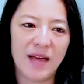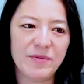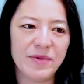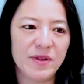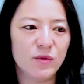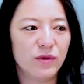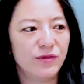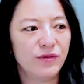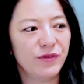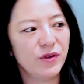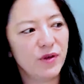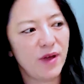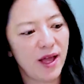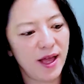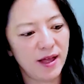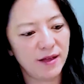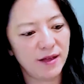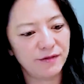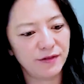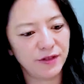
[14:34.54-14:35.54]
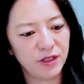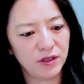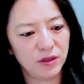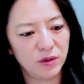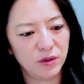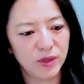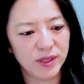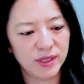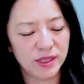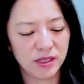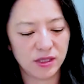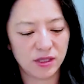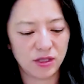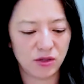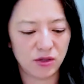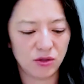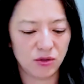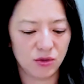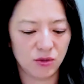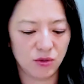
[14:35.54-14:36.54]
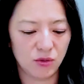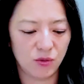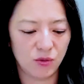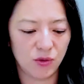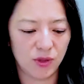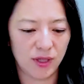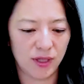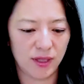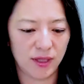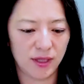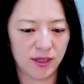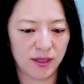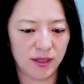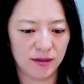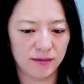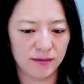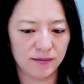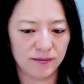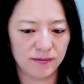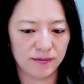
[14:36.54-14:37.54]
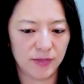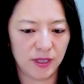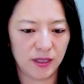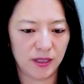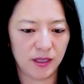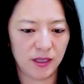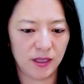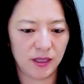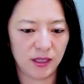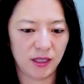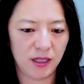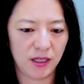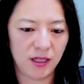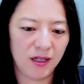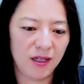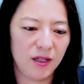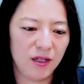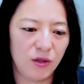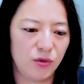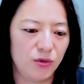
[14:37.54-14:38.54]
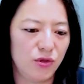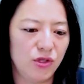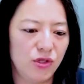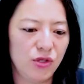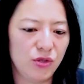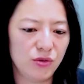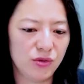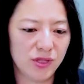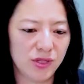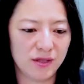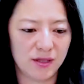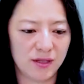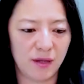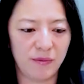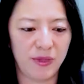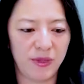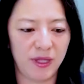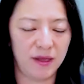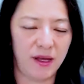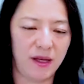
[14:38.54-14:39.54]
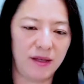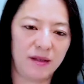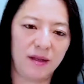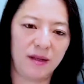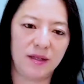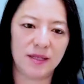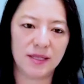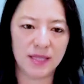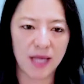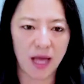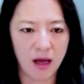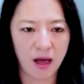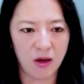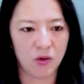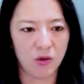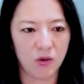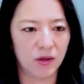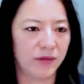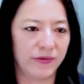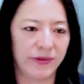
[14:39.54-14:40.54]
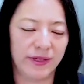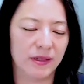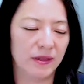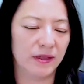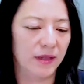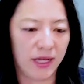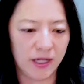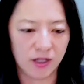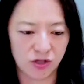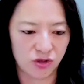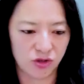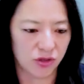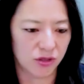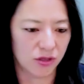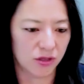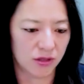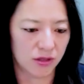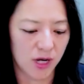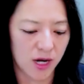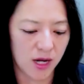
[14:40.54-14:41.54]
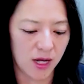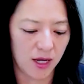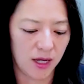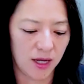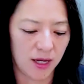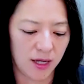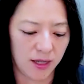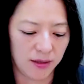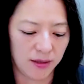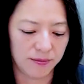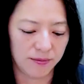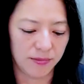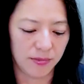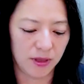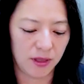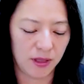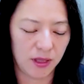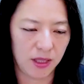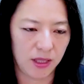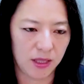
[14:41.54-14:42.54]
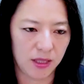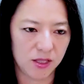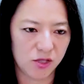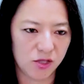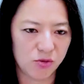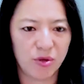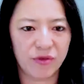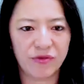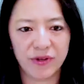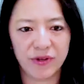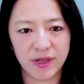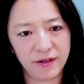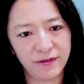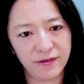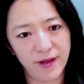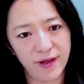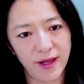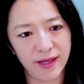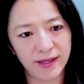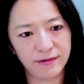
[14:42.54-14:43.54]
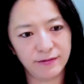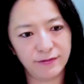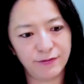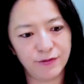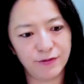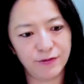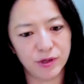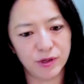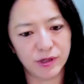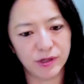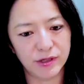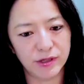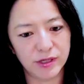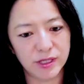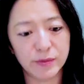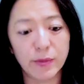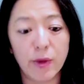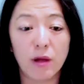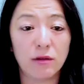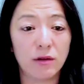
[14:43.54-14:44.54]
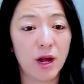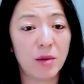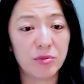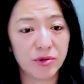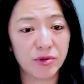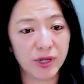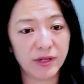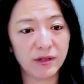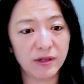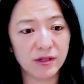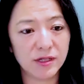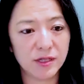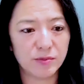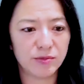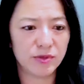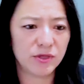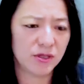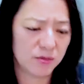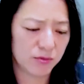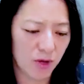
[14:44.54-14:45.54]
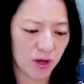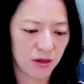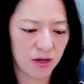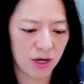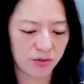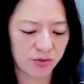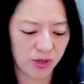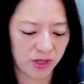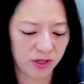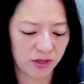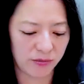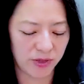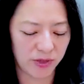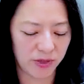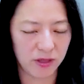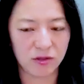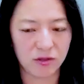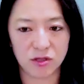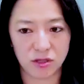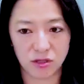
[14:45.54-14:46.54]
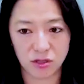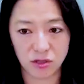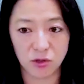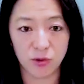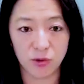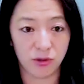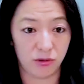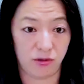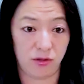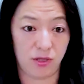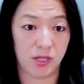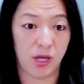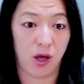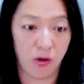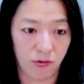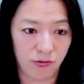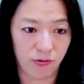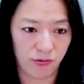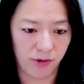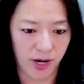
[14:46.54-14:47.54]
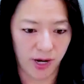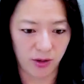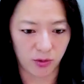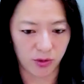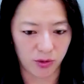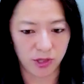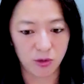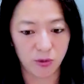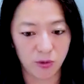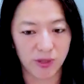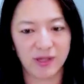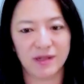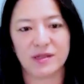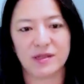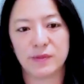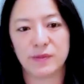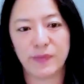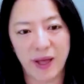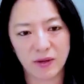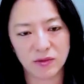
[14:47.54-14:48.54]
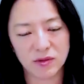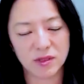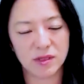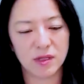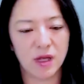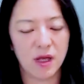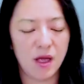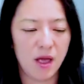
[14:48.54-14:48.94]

I mean, if you have, you know, once you um, you know, using something like Excel or even a ledger um, is perfectly fine for smaller operators. Small operator meaning just you and yourself, right? Or you and a spouse.